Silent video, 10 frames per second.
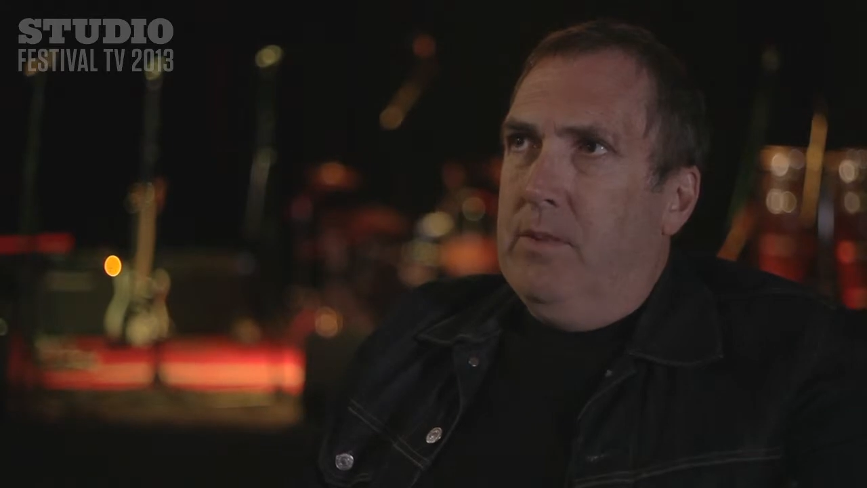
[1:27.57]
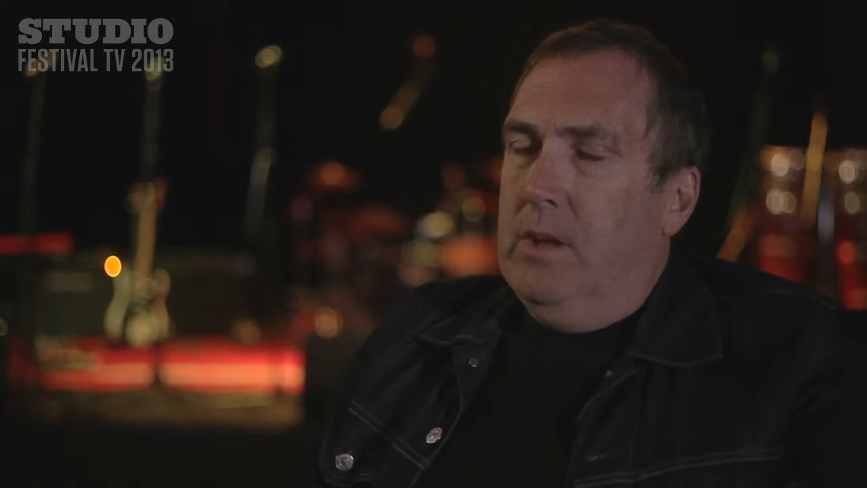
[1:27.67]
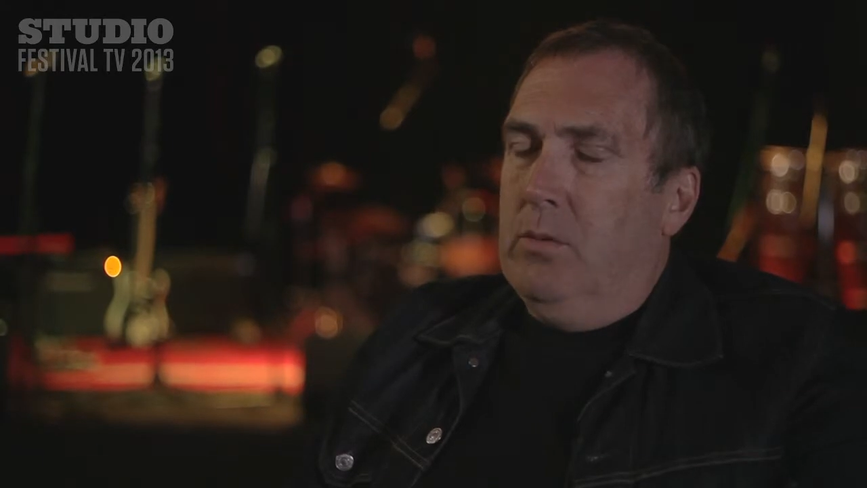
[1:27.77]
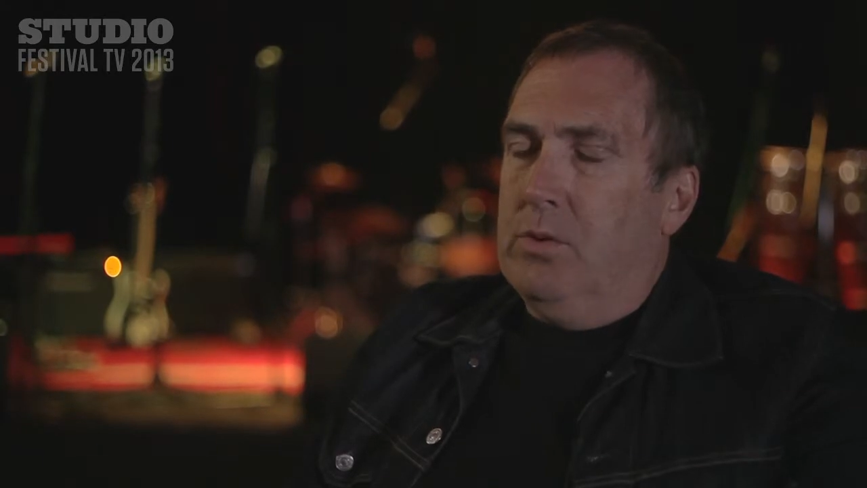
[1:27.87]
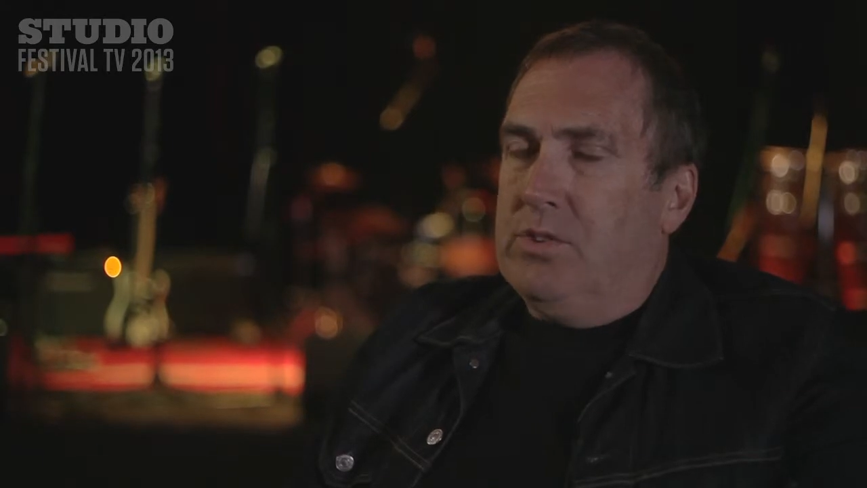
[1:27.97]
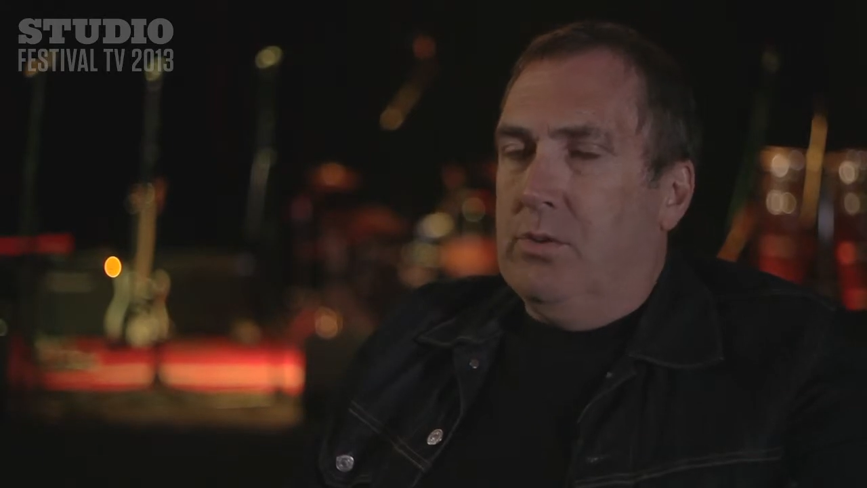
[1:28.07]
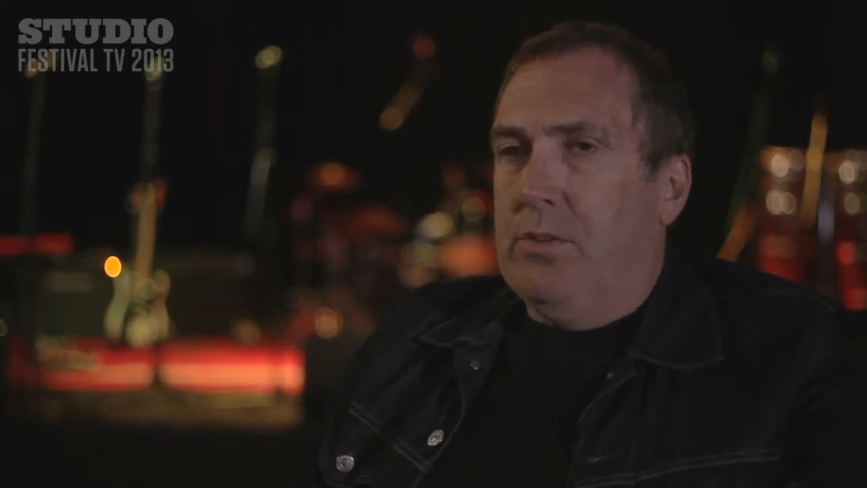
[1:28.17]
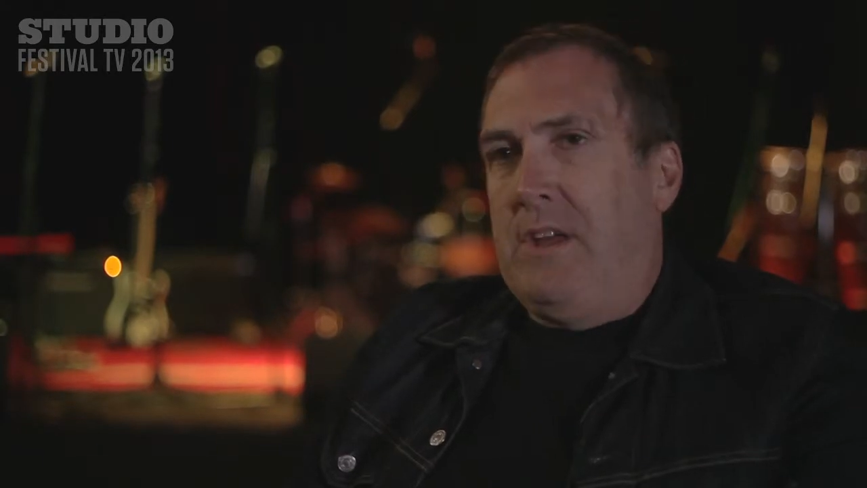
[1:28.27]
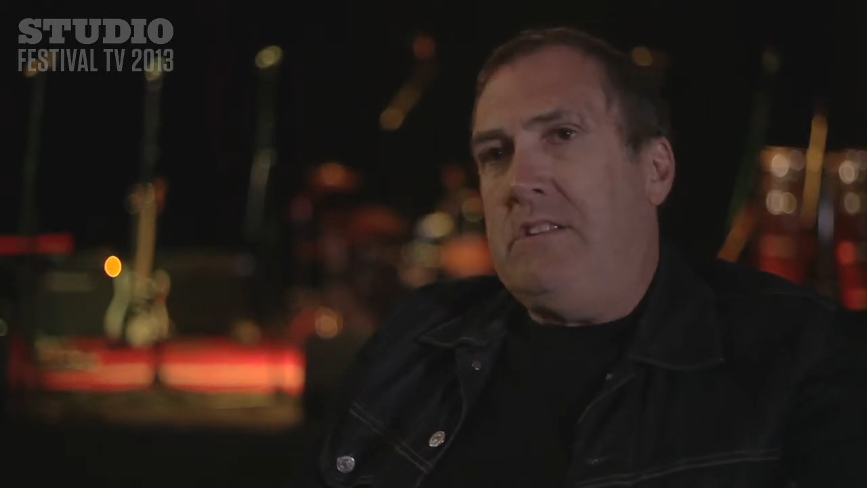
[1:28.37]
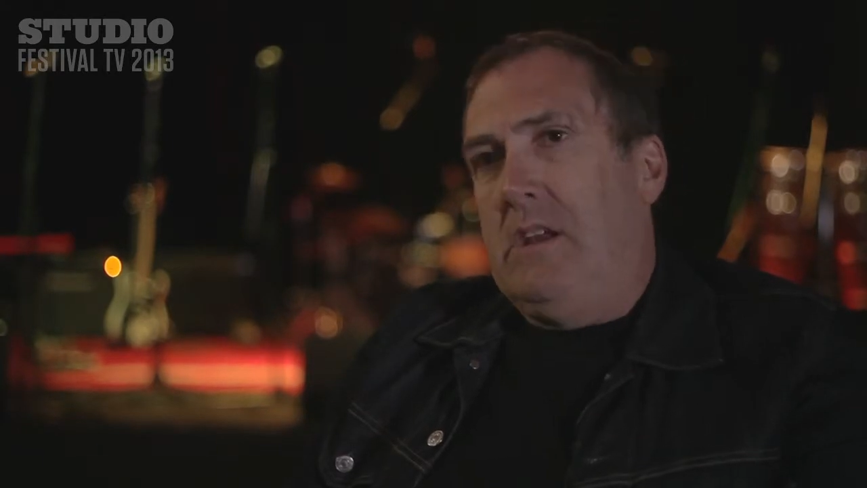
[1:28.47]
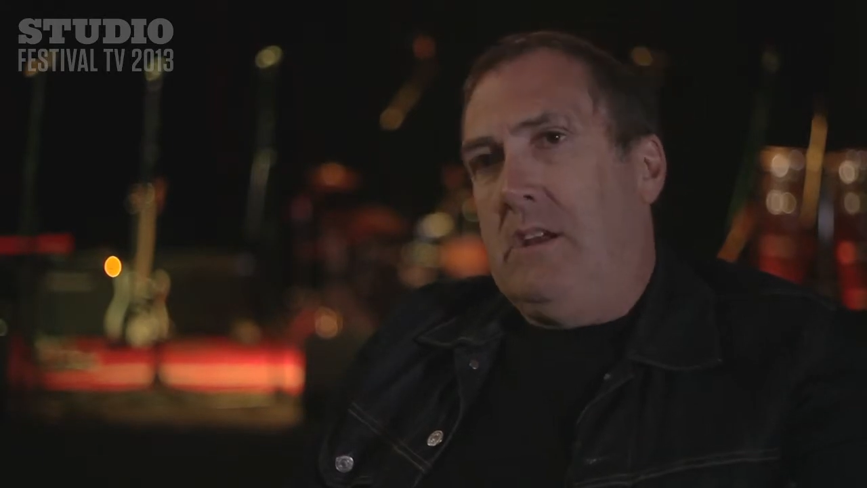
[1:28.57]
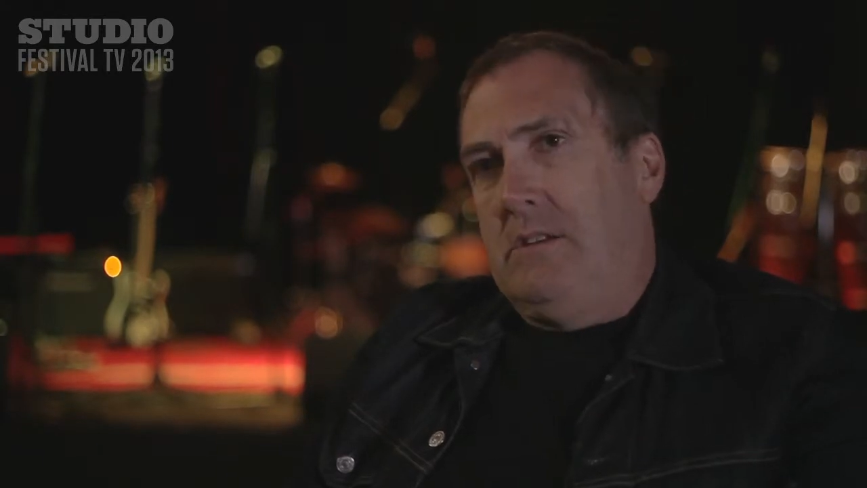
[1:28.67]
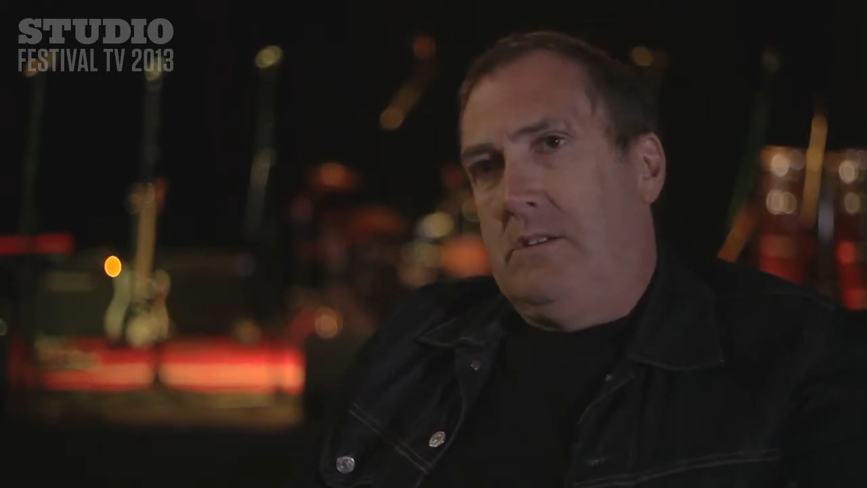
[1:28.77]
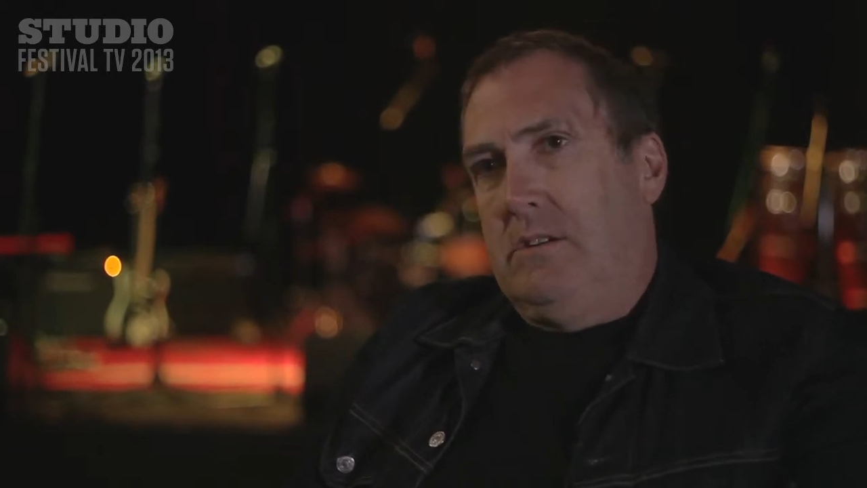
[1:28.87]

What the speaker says: it was authentic